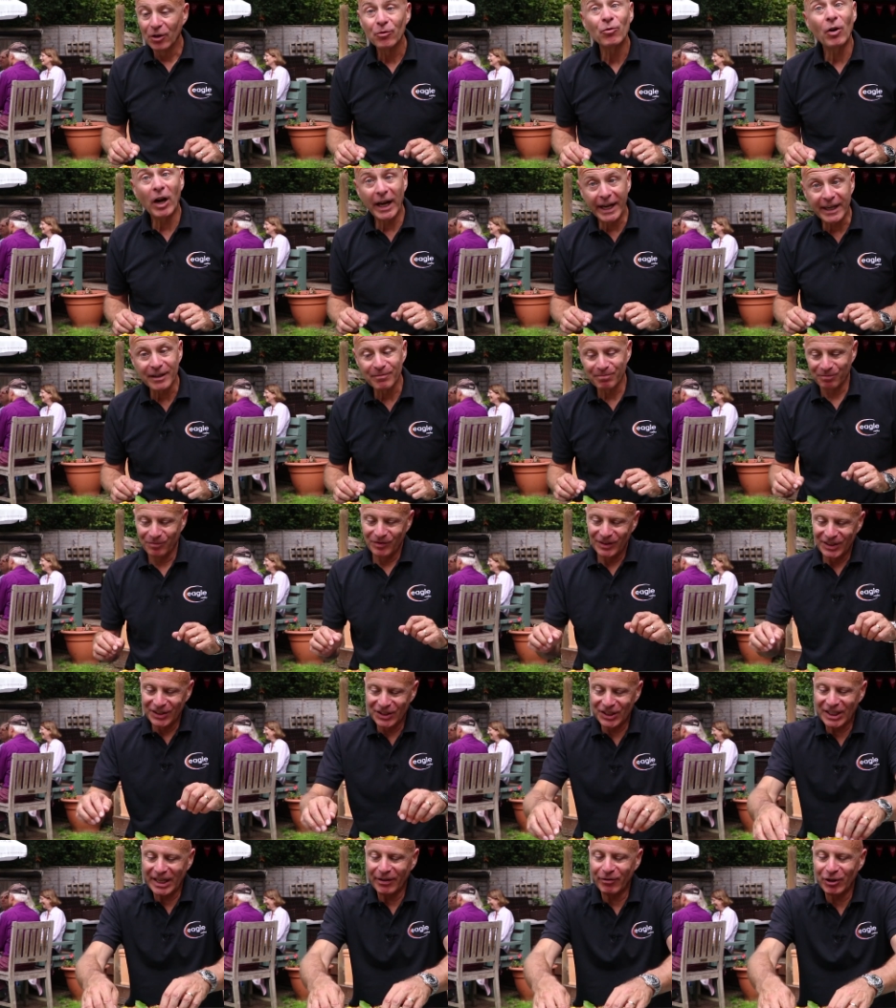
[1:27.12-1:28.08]
Right,
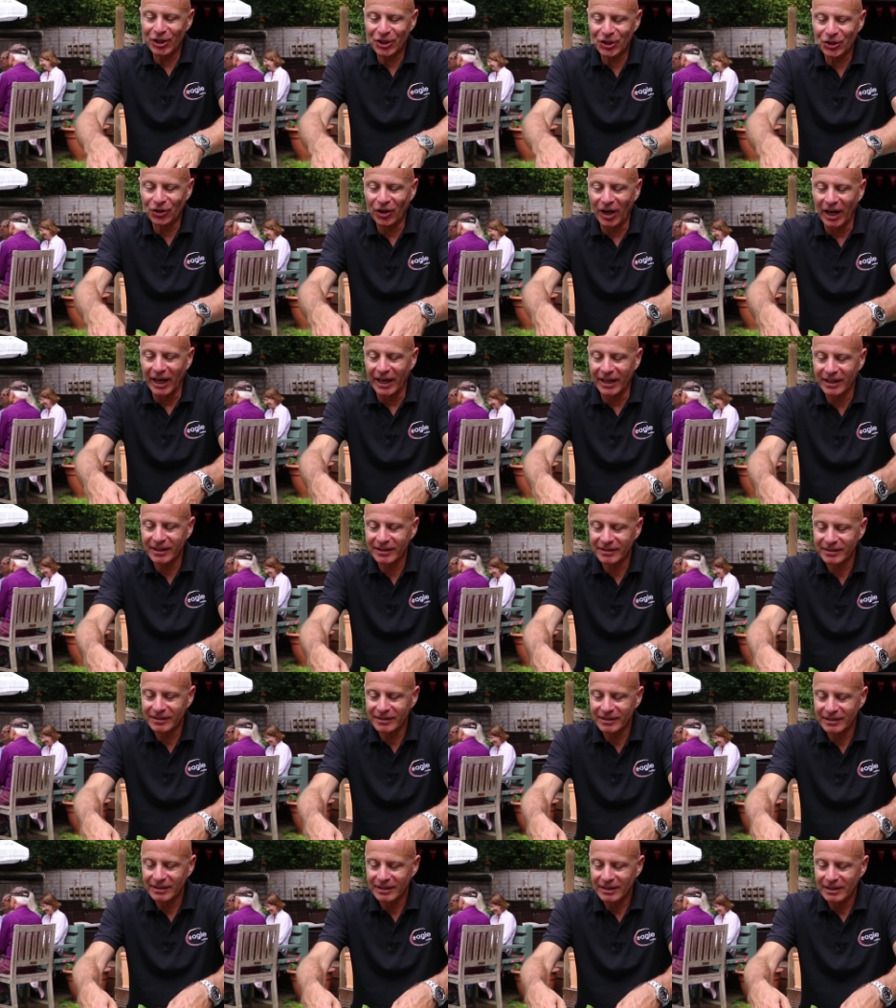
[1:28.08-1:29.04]
let's give it a try.
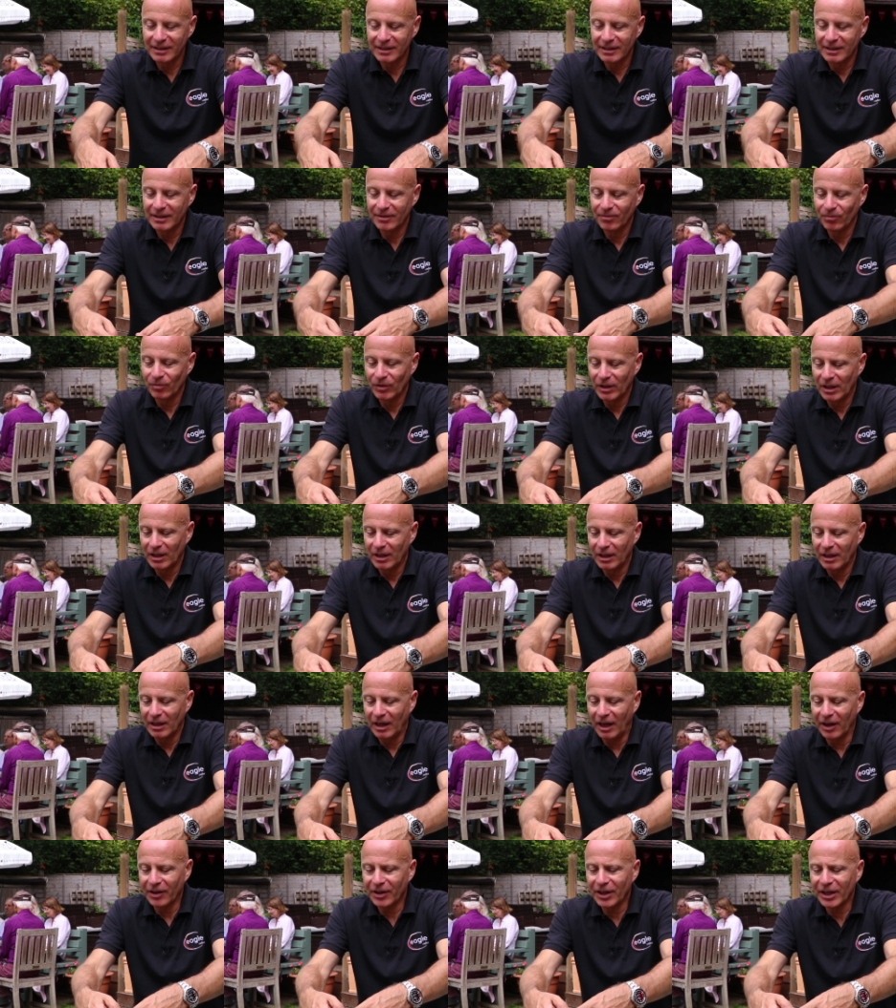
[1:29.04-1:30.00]

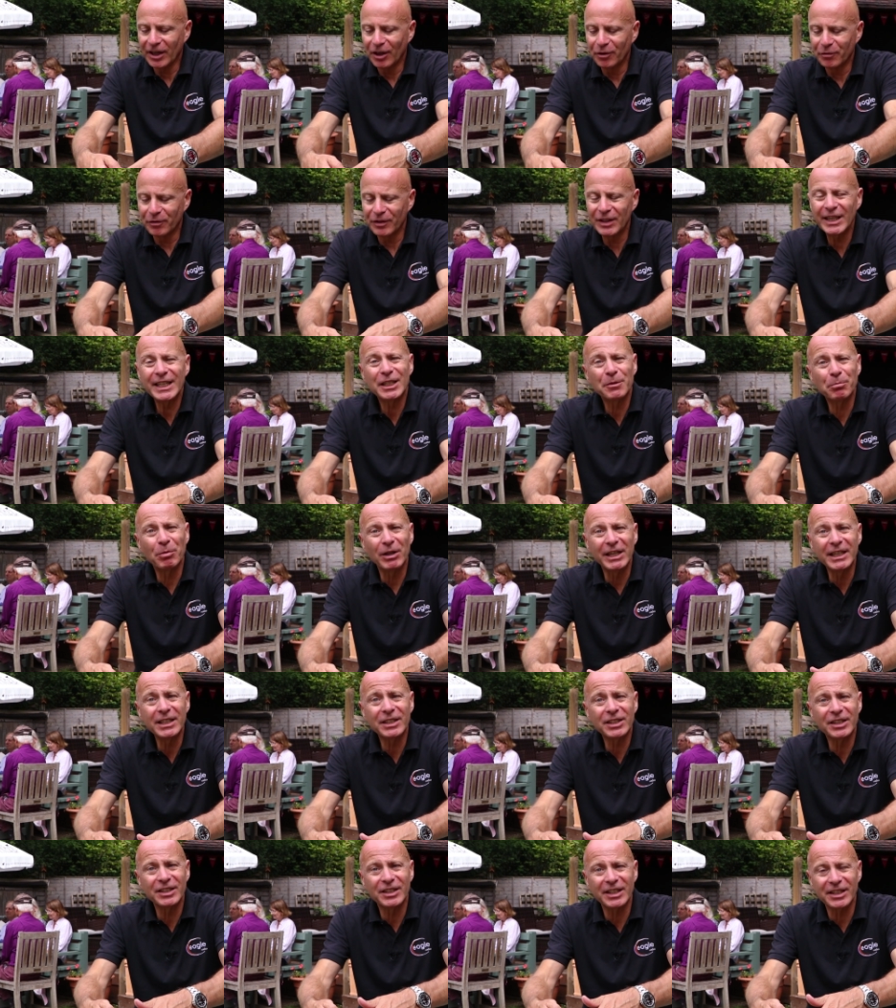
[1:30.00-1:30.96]
I'm going to go for this
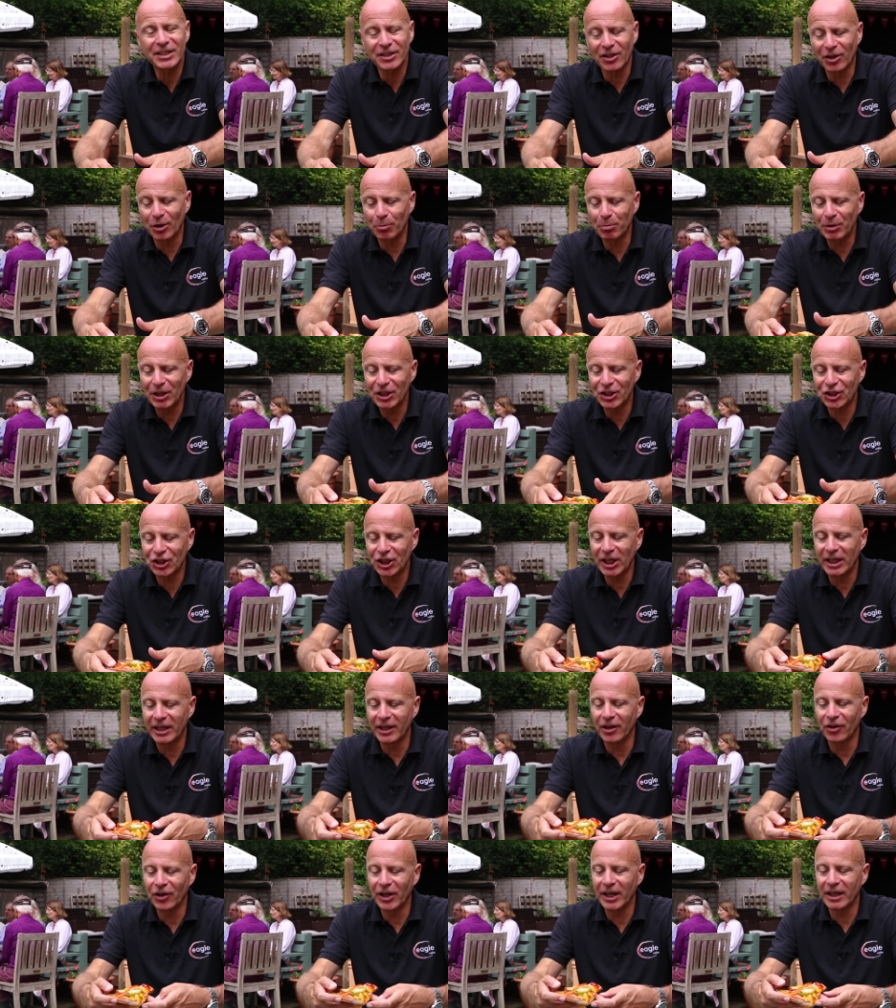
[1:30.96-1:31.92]
piece because it's got a big
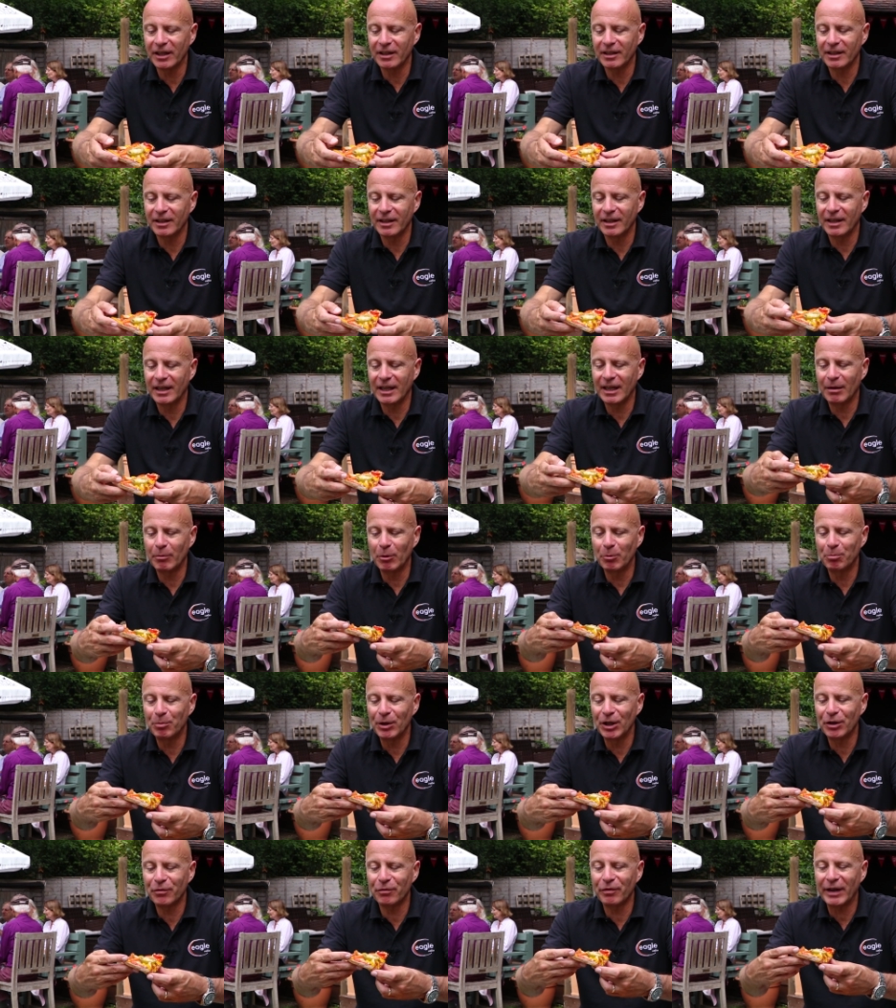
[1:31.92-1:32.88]
chili on it, and I'm a
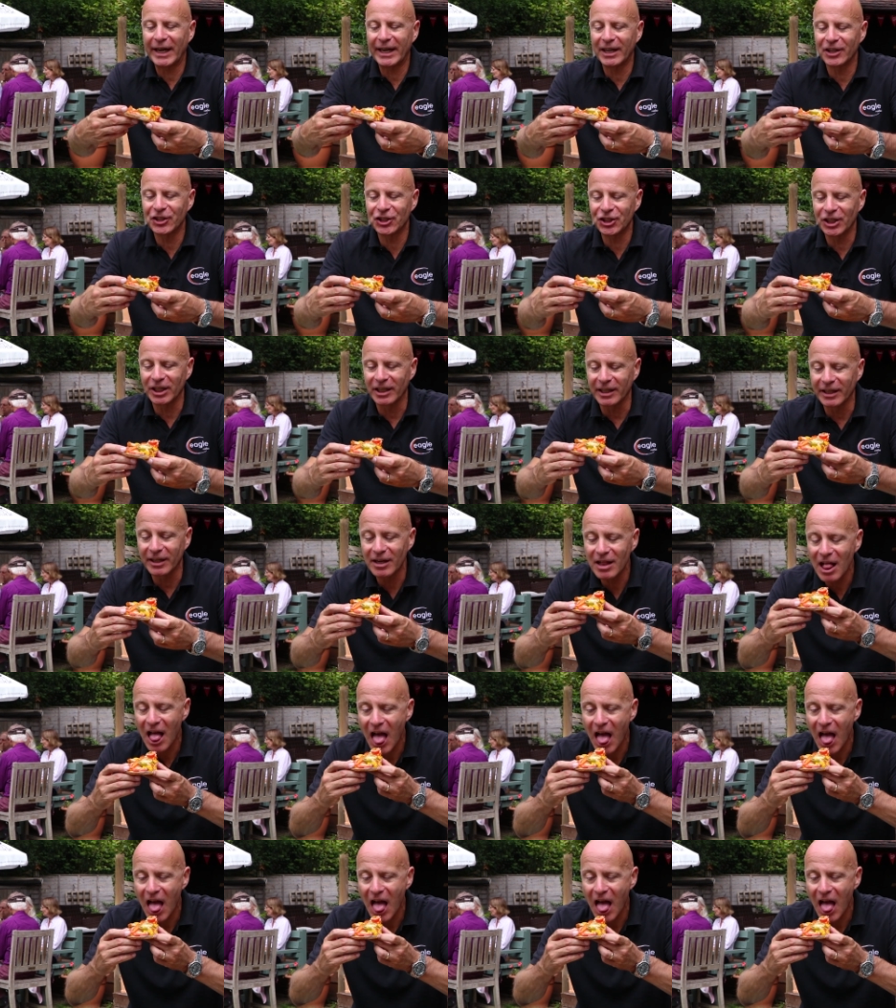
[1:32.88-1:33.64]
big fan of chili.